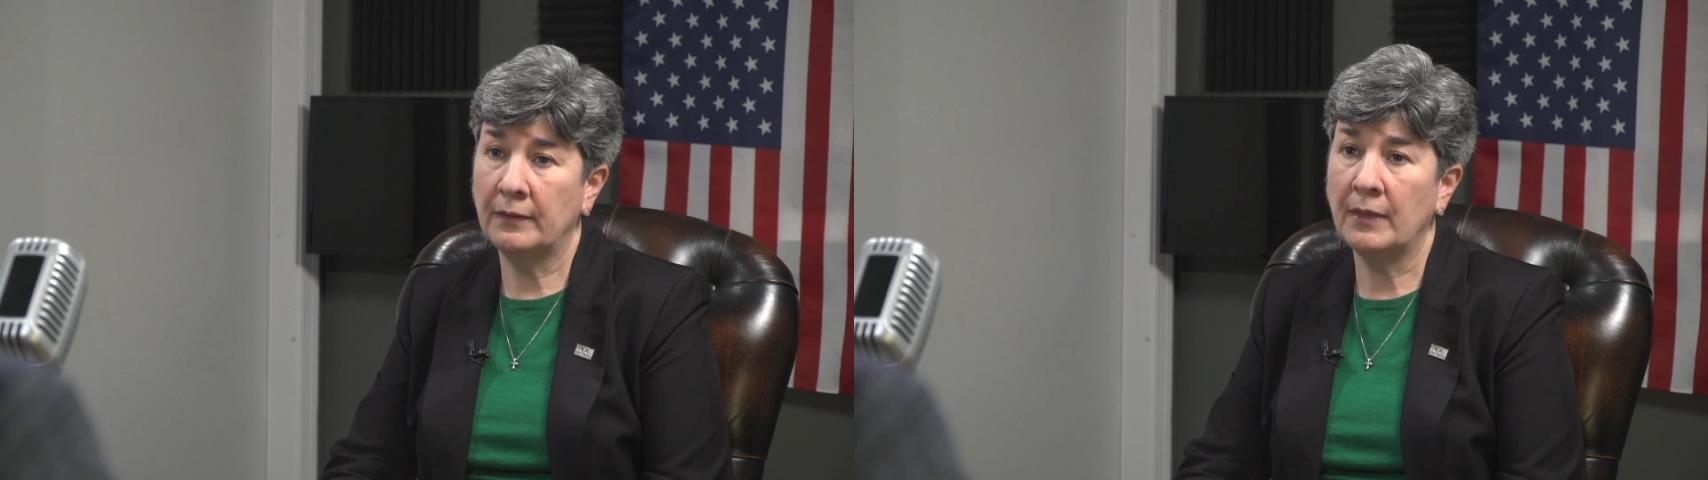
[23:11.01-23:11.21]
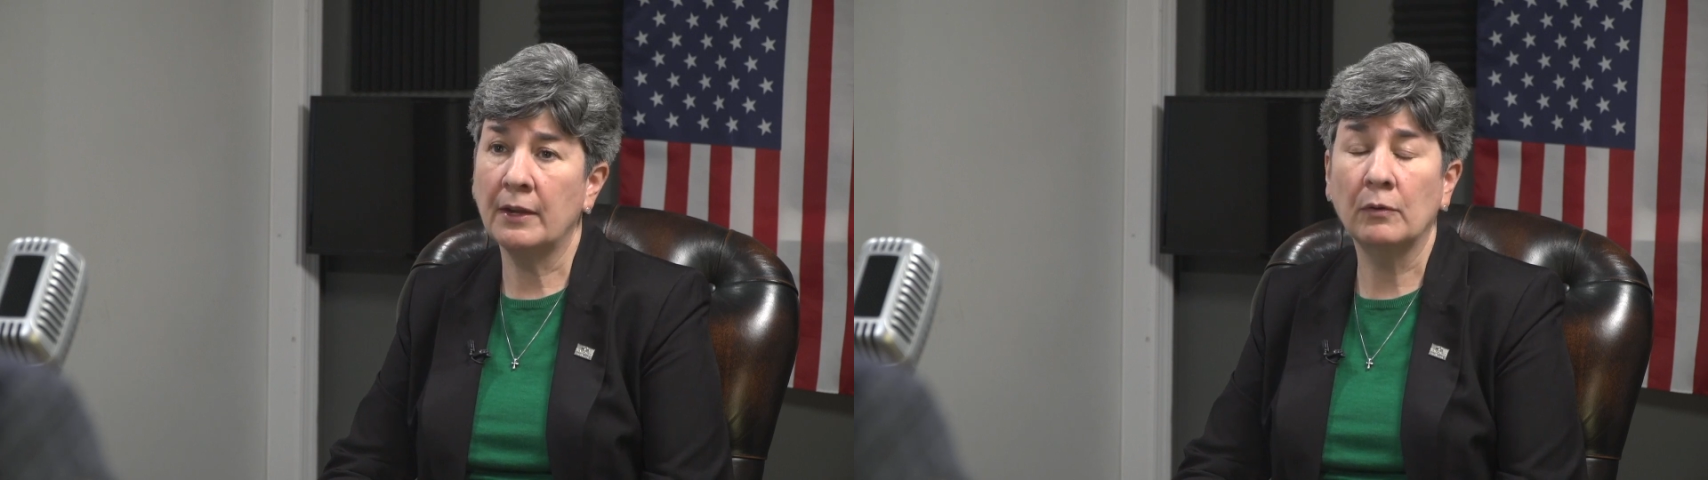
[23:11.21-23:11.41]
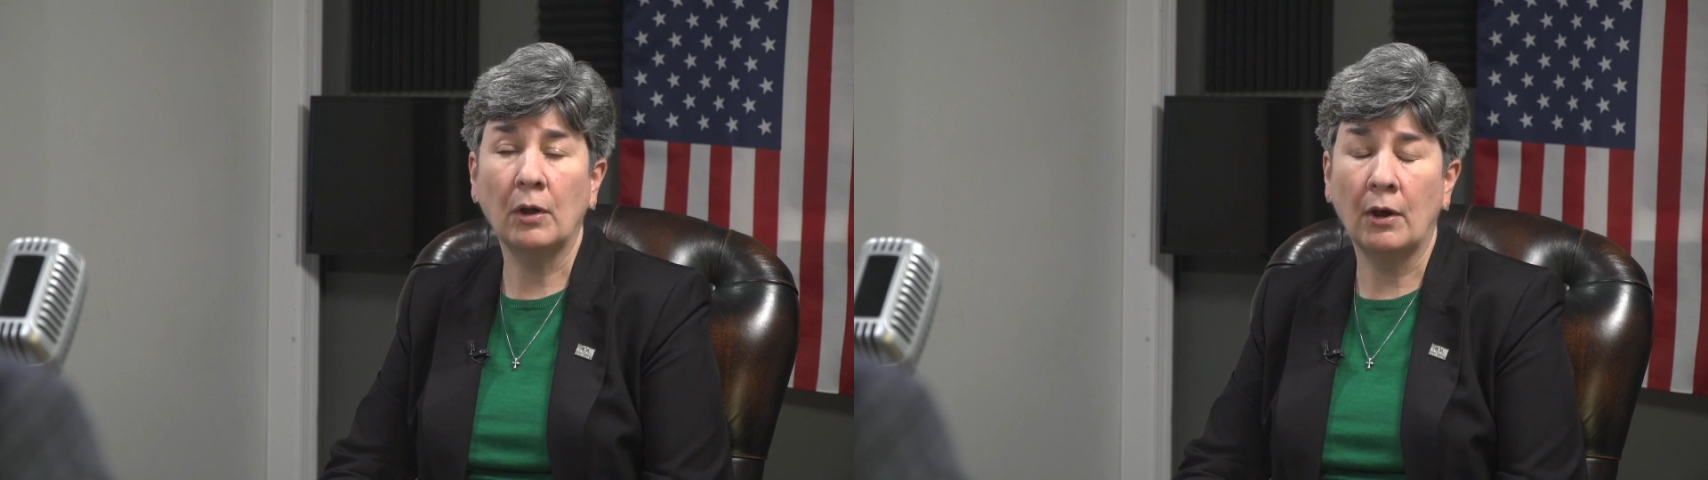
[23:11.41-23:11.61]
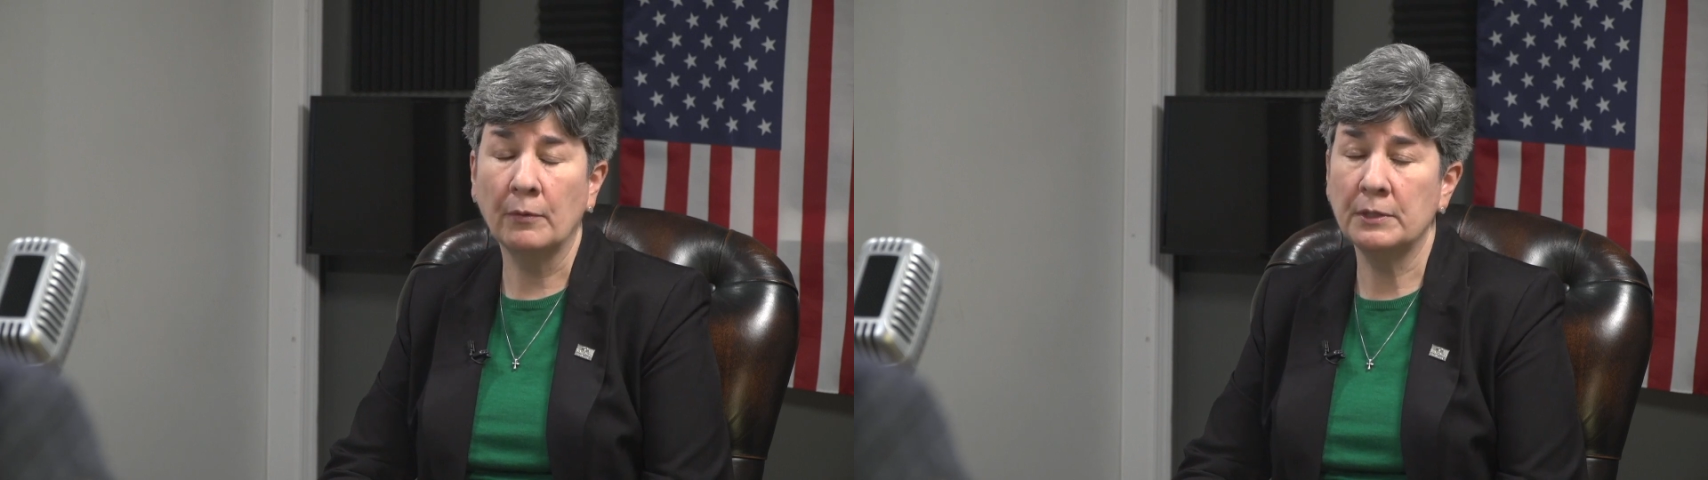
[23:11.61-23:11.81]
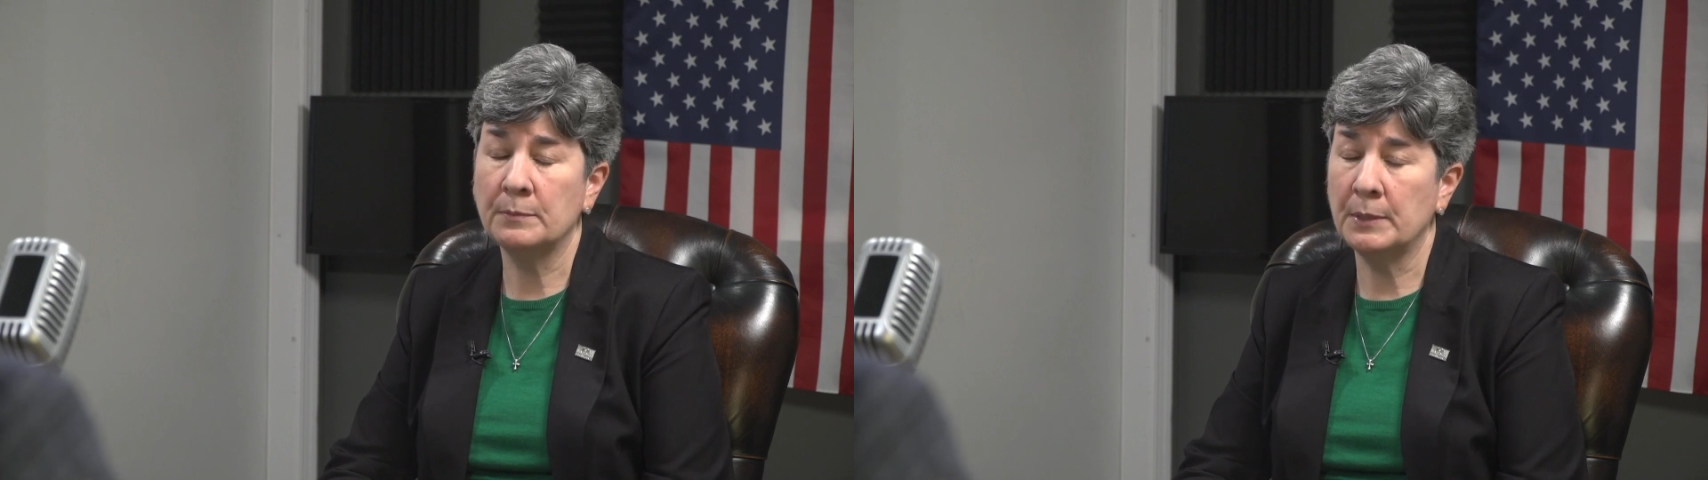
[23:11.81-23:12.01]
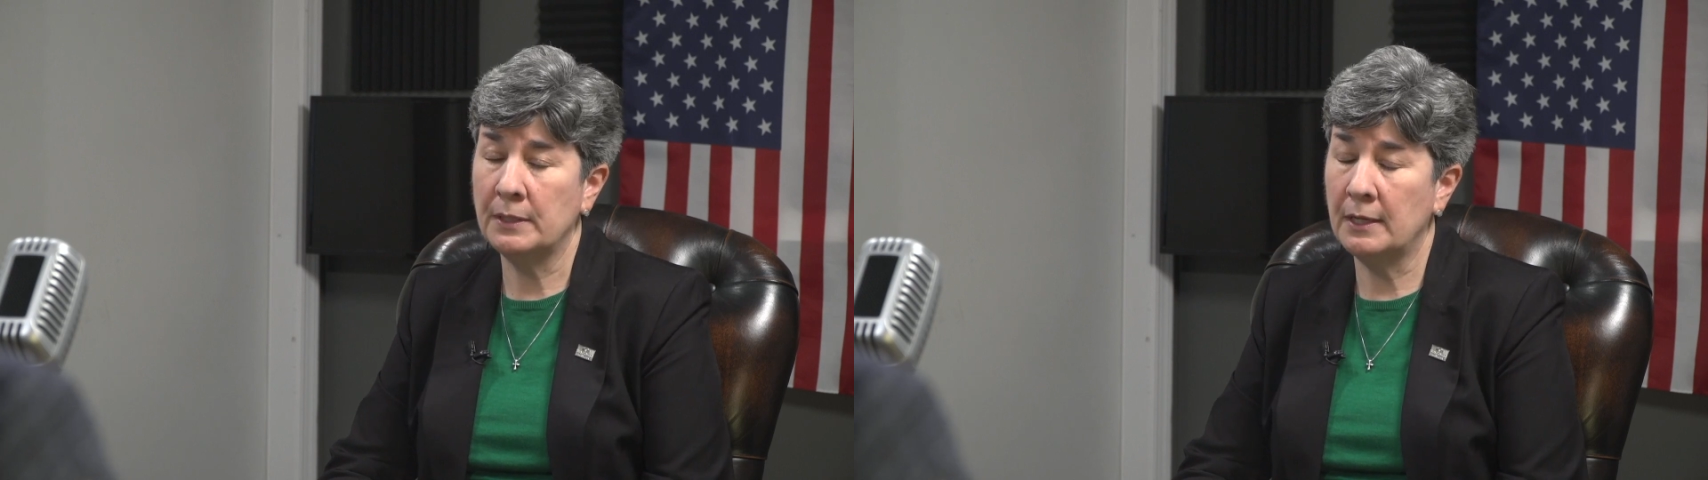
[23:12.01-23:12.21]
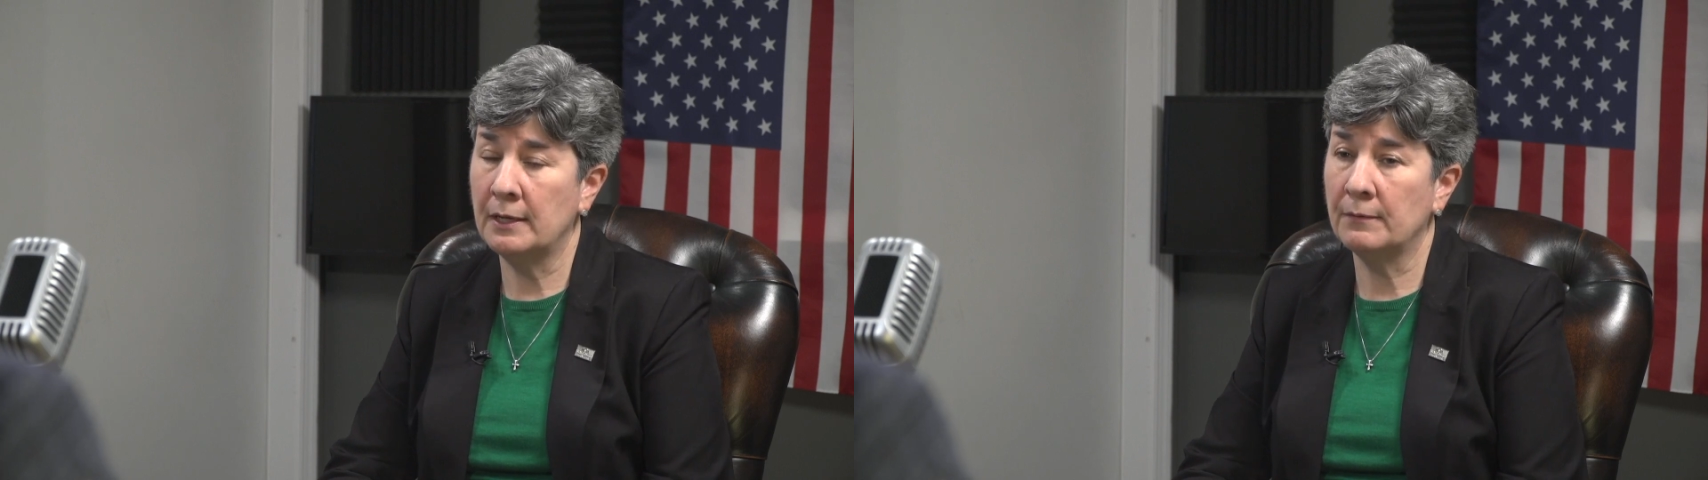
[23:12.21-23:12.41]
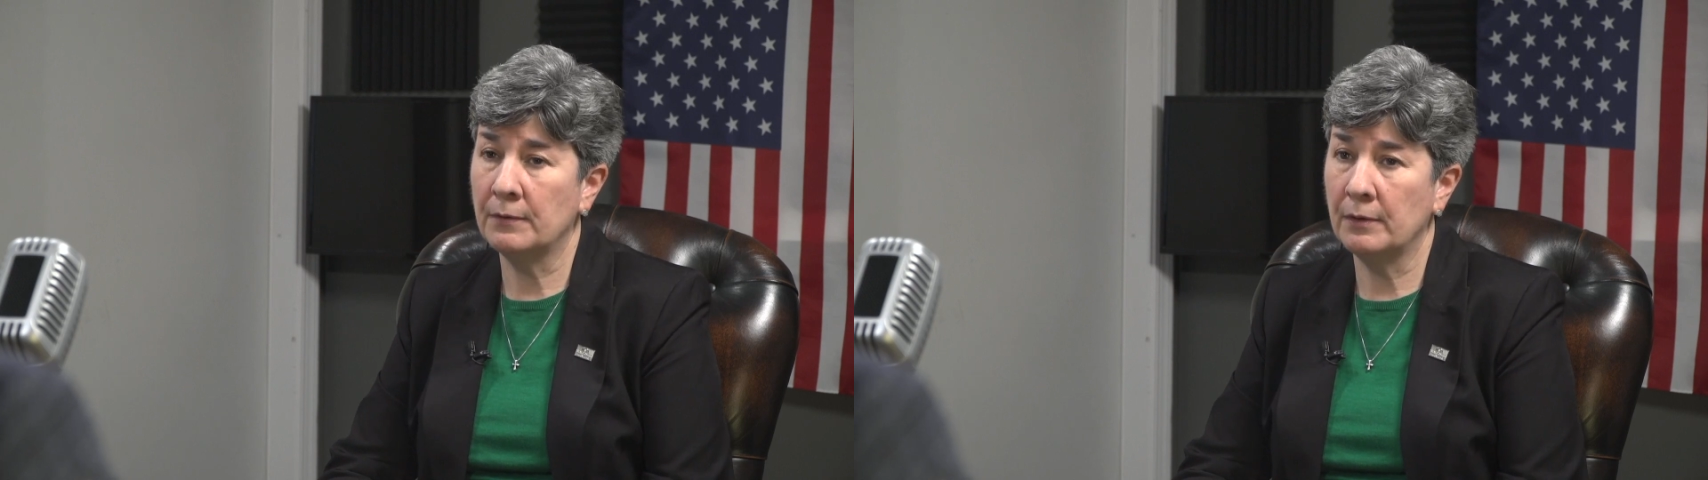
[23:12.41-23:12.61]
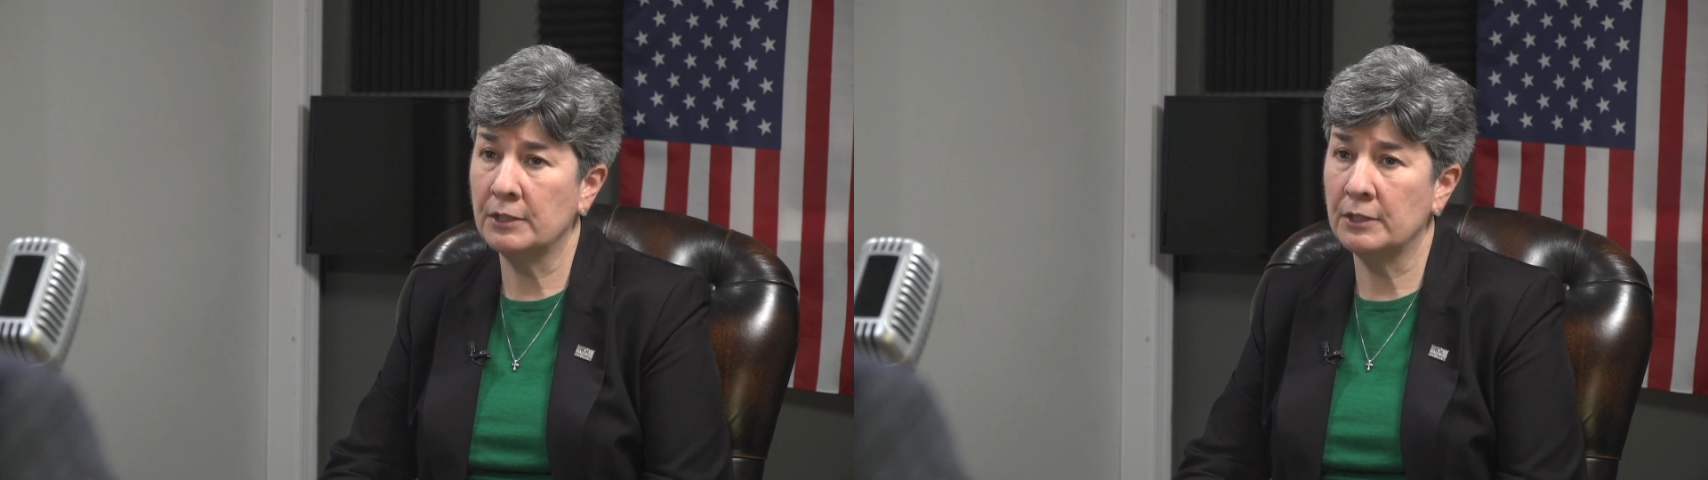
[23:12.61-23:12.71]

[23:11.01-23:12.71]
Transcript: and that'll always be needed, for,